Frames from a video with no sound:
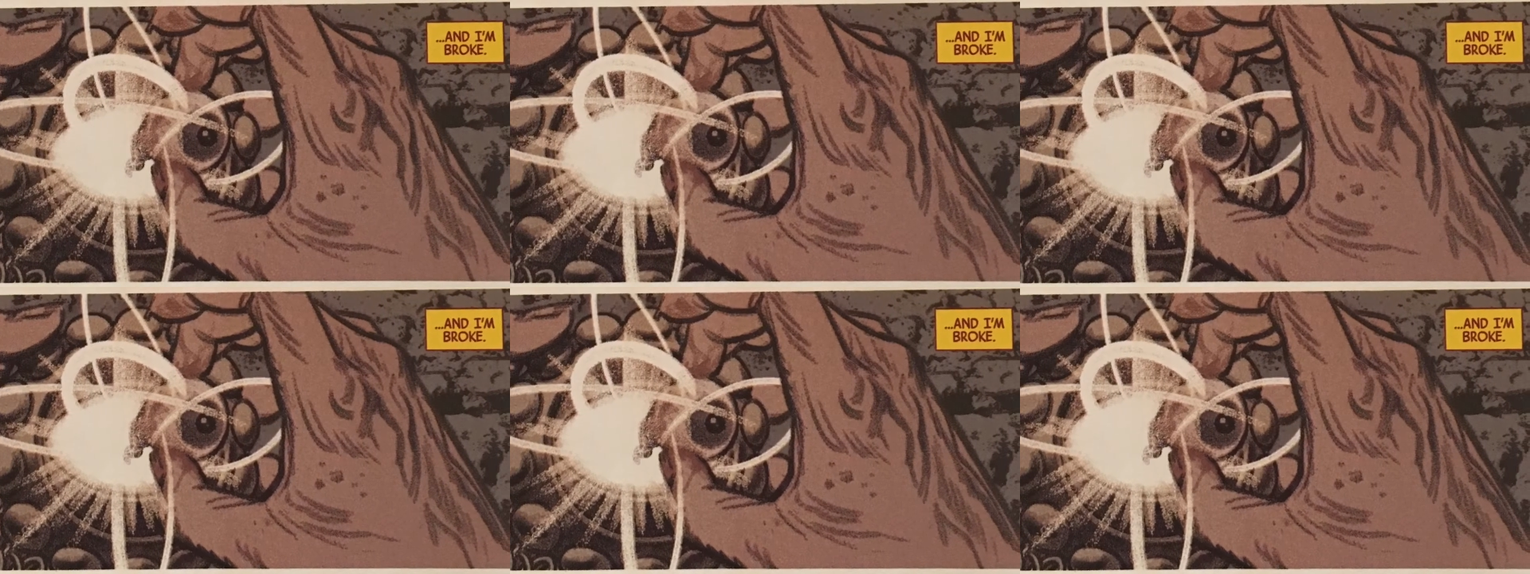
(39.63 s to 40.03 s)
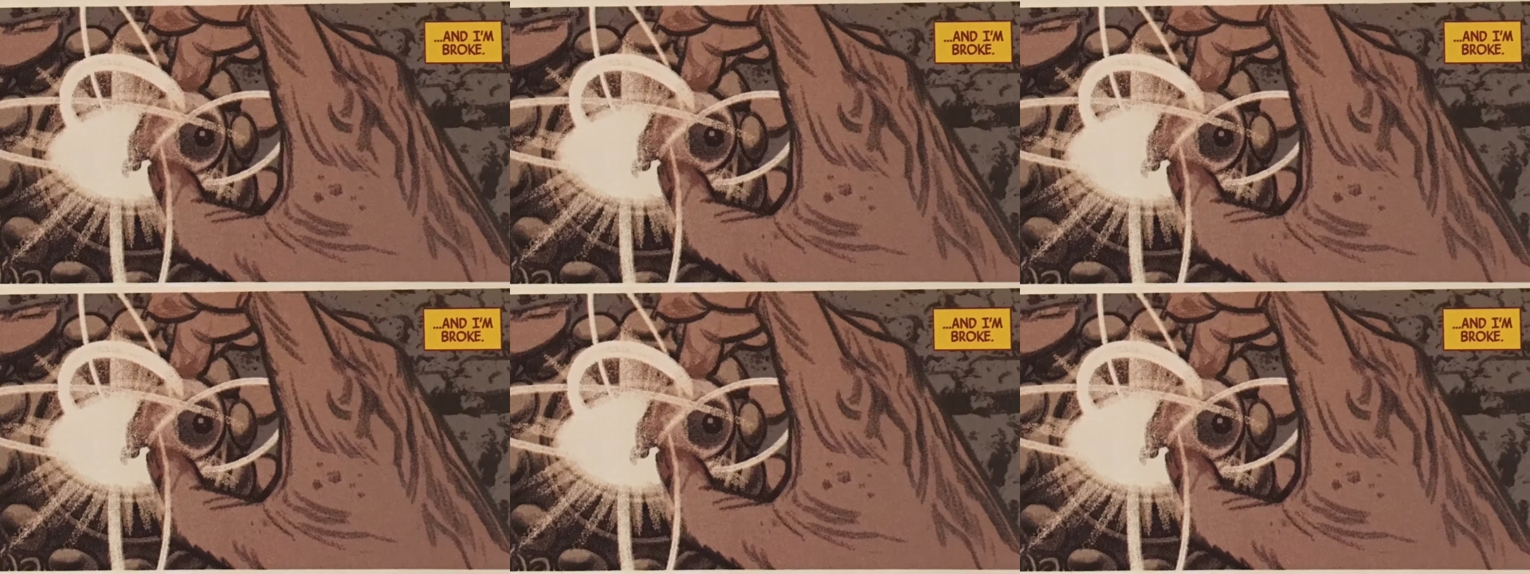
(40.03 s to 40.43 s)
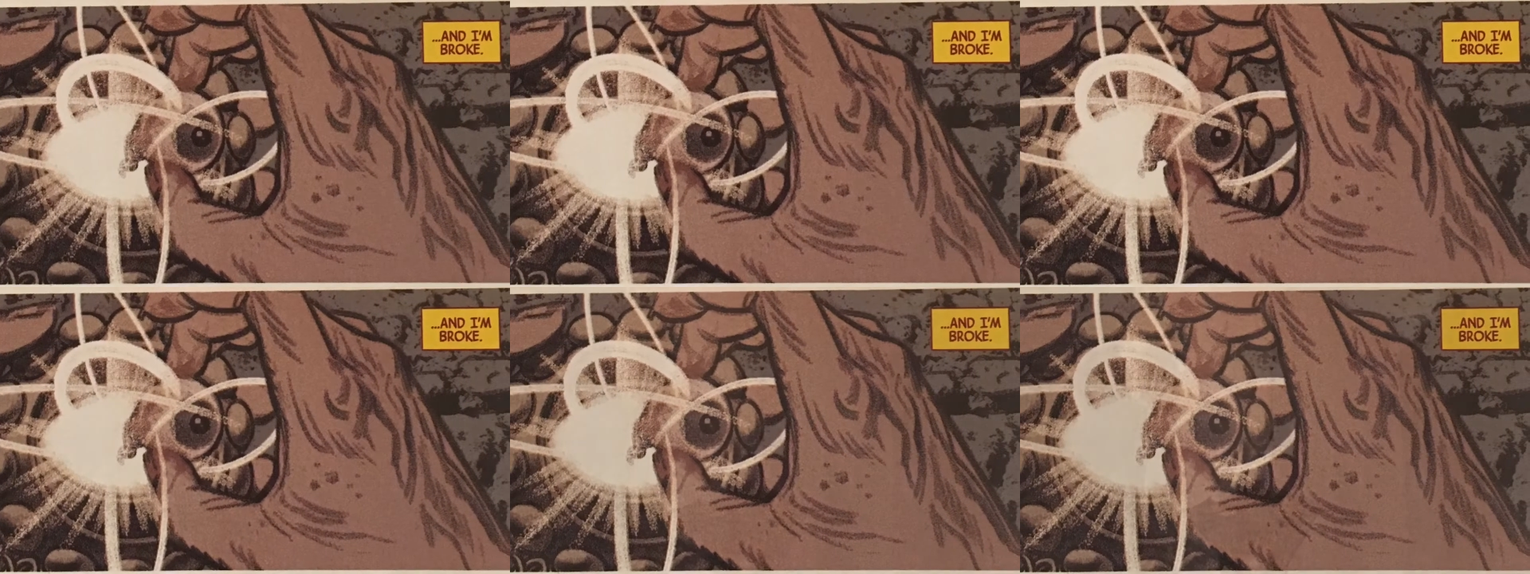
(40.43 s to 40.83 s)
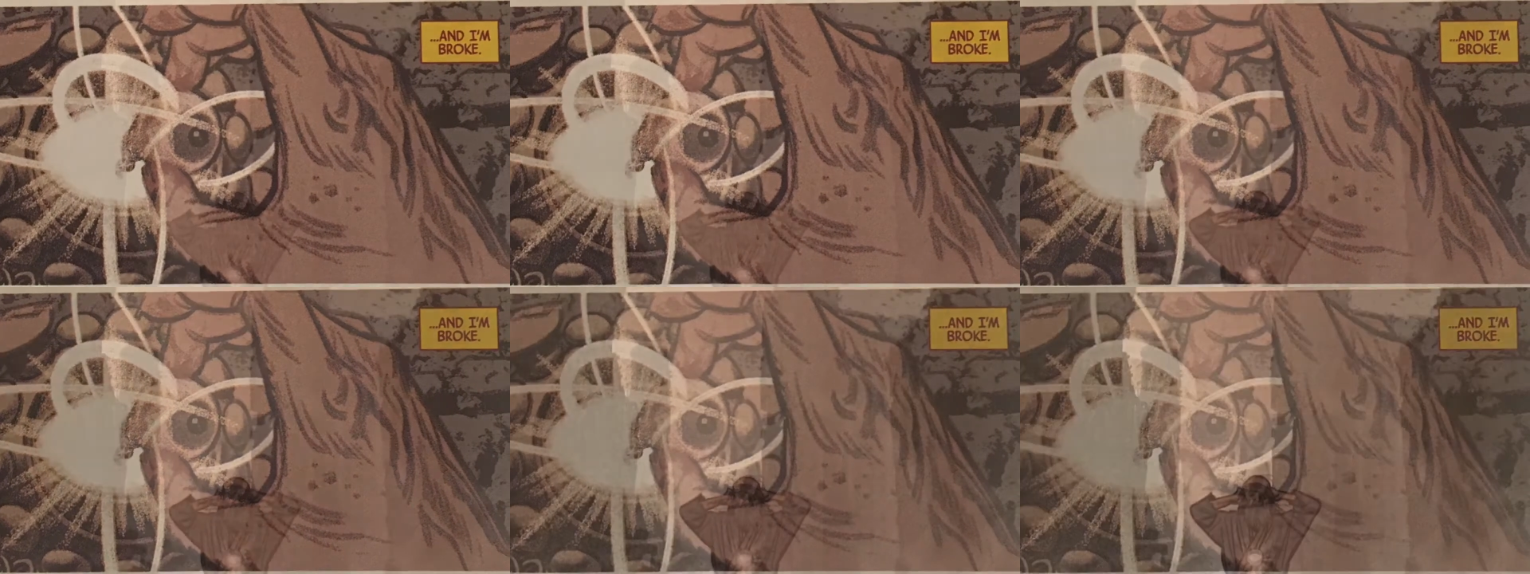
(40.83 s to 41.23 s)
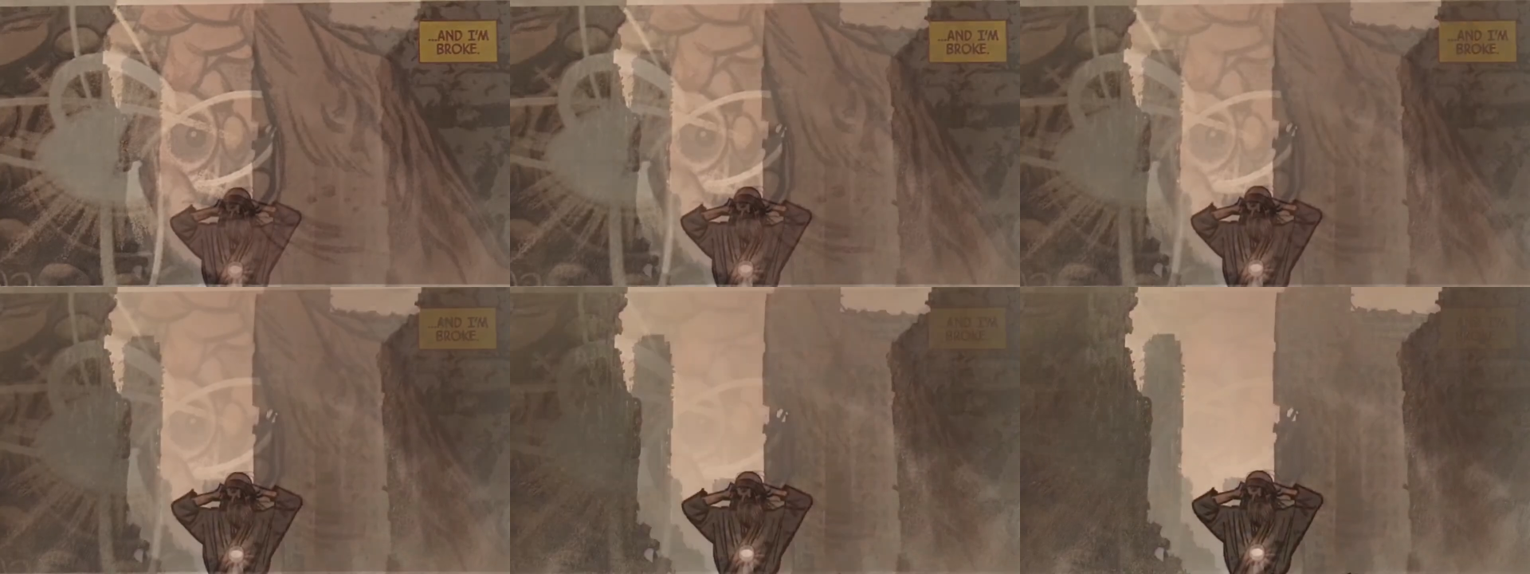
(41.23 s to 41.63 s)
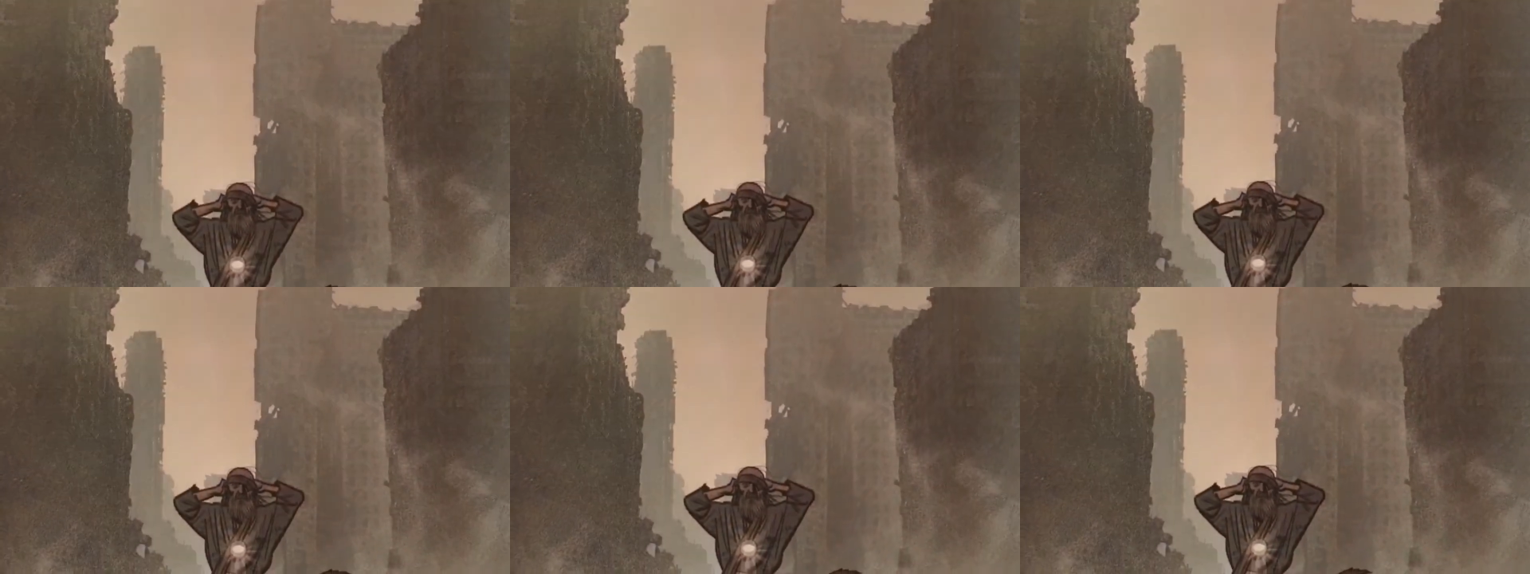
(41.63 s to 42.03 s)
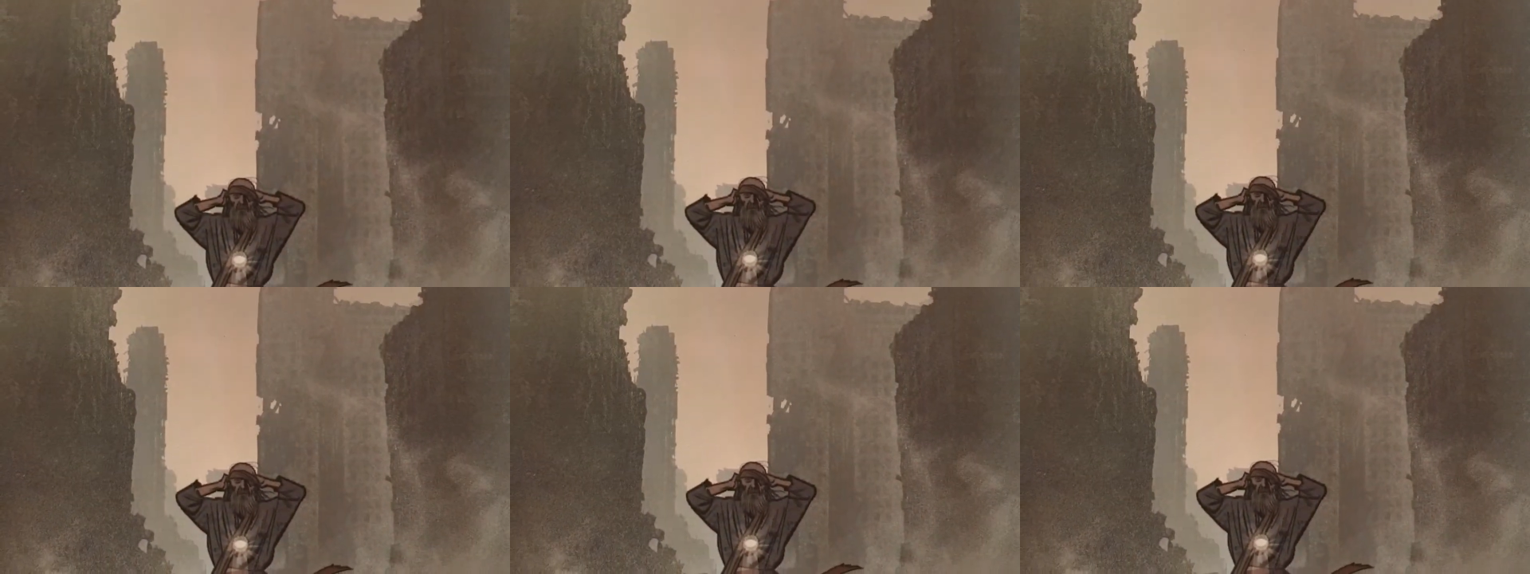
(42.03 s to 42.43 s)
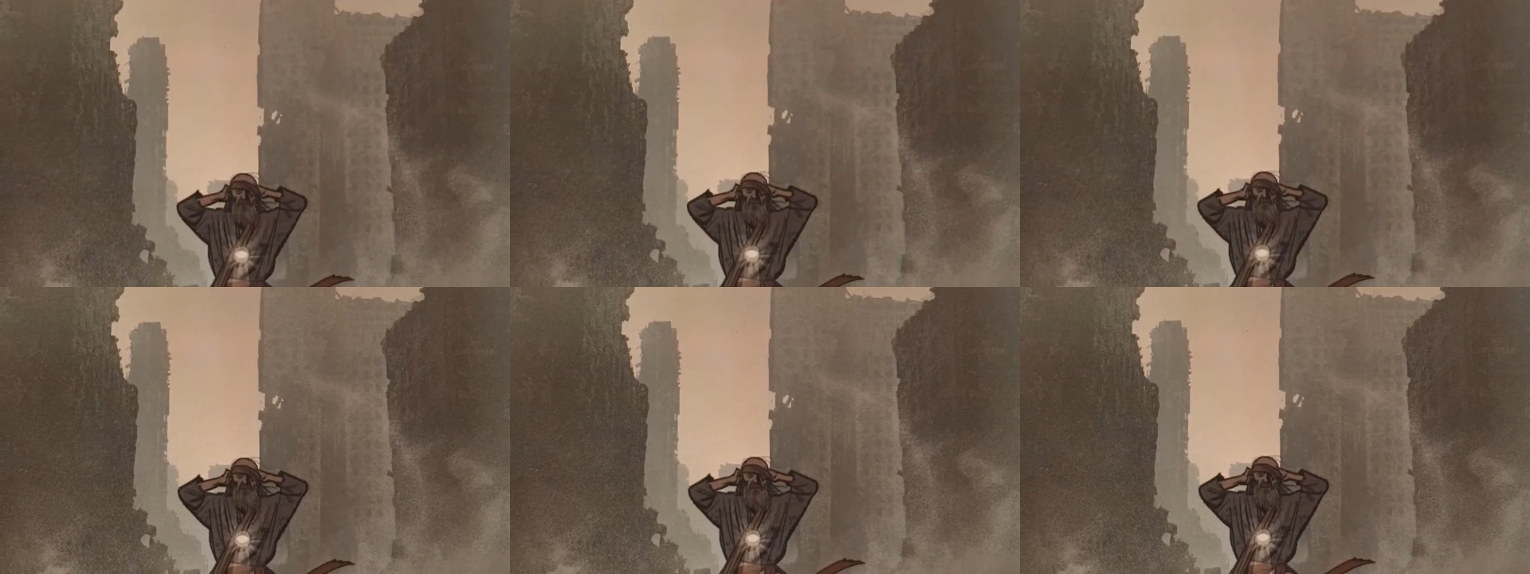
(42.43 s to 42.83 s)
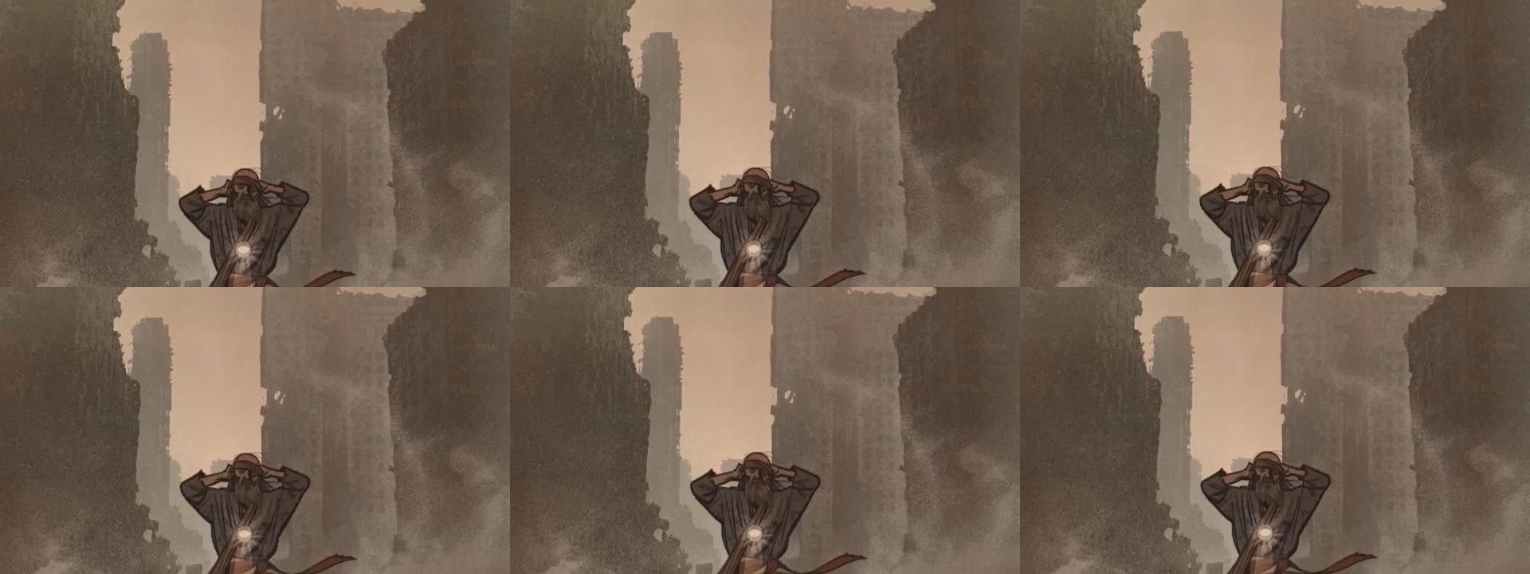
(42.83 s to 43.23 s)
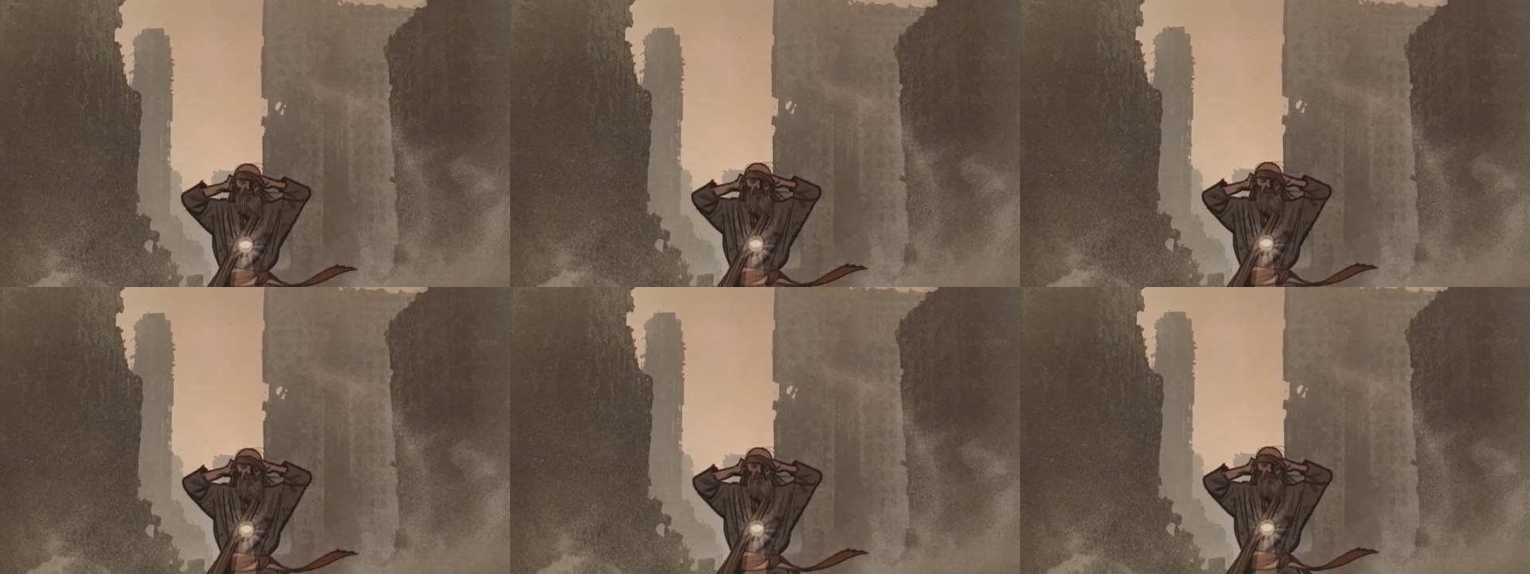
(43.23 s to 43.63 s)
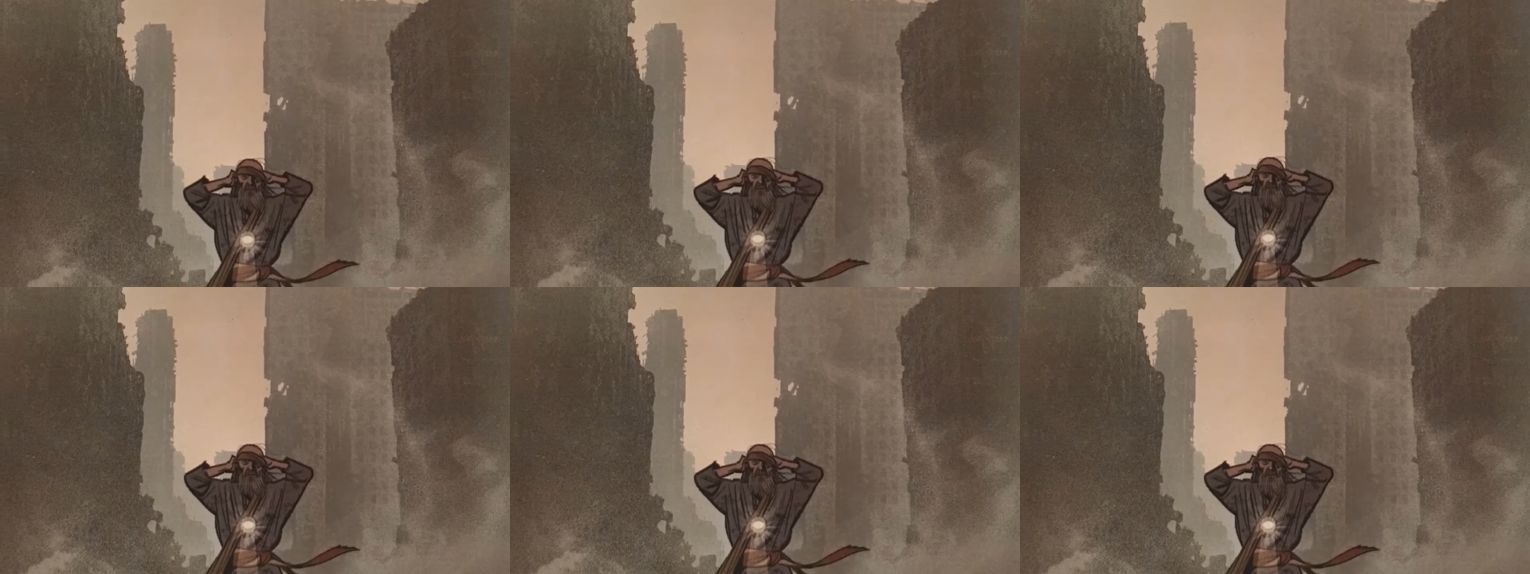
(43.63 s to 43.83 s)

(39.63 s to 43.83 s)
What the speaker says: No face is visible, so there are no lips to read.